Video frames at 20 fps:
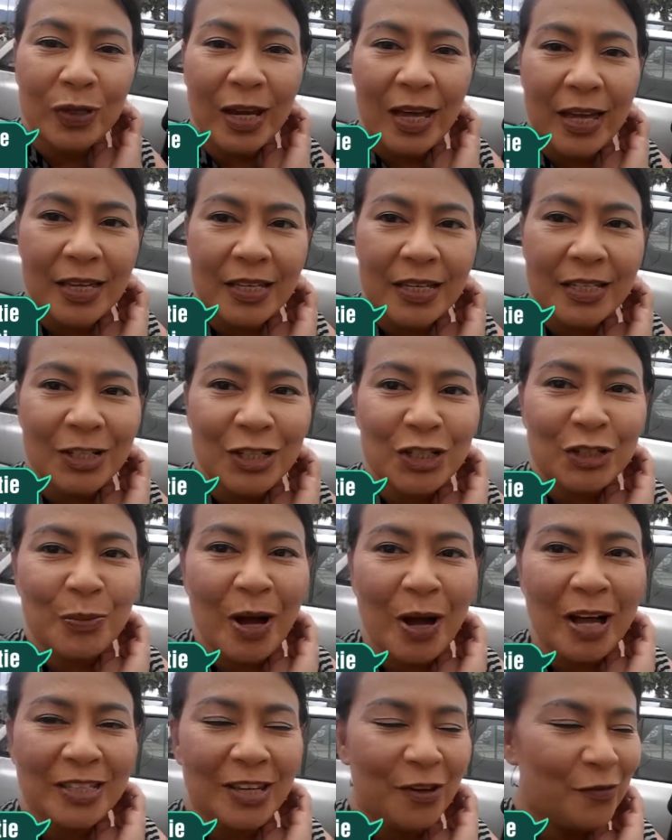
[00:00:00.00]
today is a
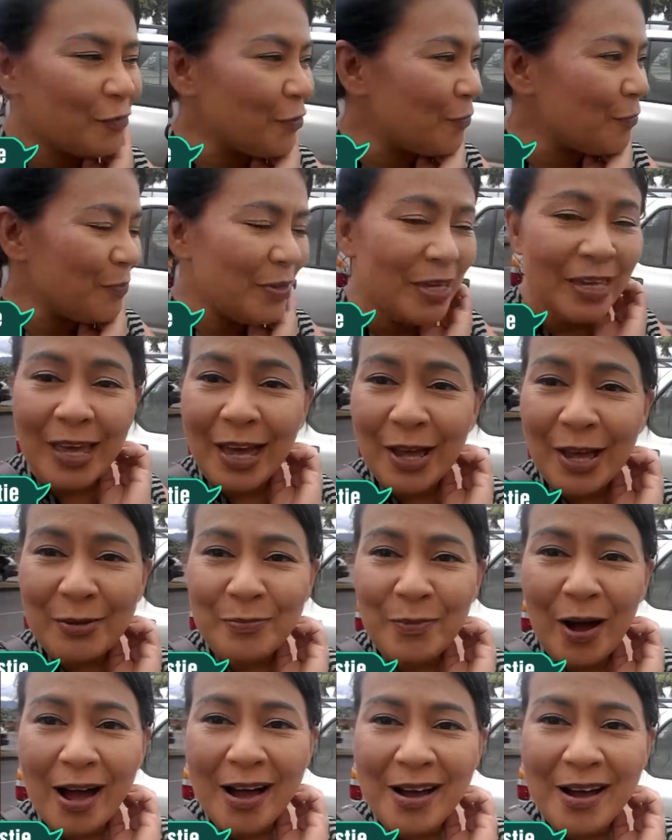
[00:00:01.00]
spa day for me
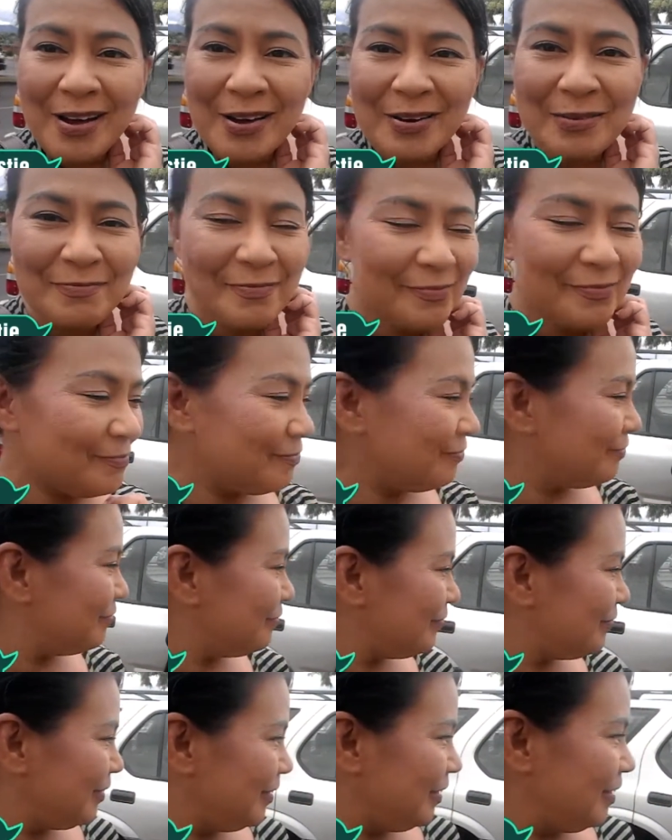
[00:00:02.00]
and mom.
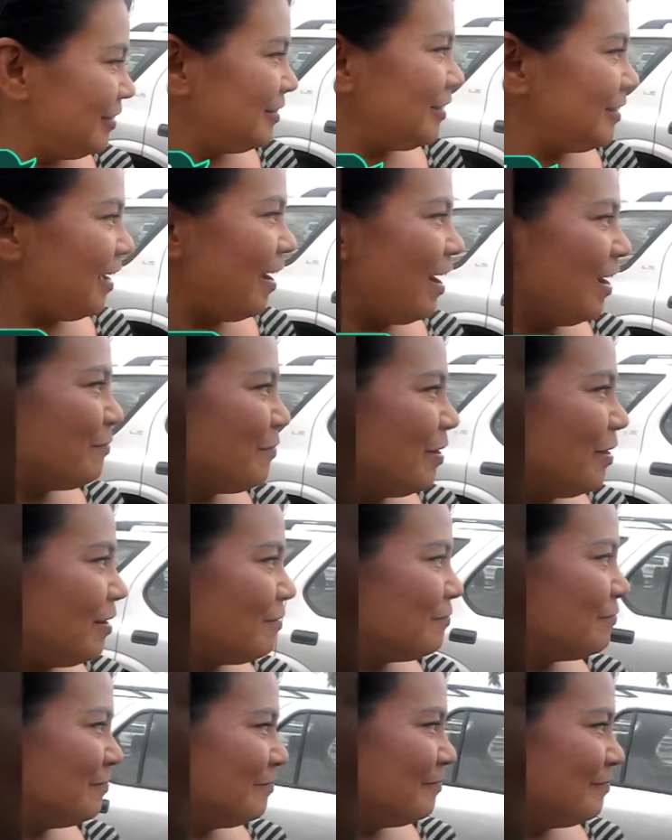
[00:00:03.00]
Say hi,
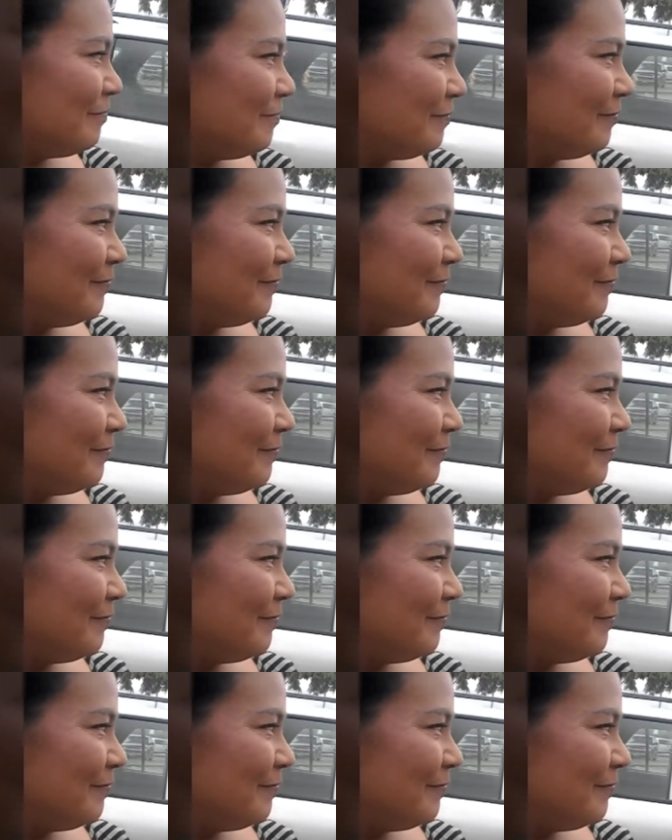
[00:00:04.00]
mom.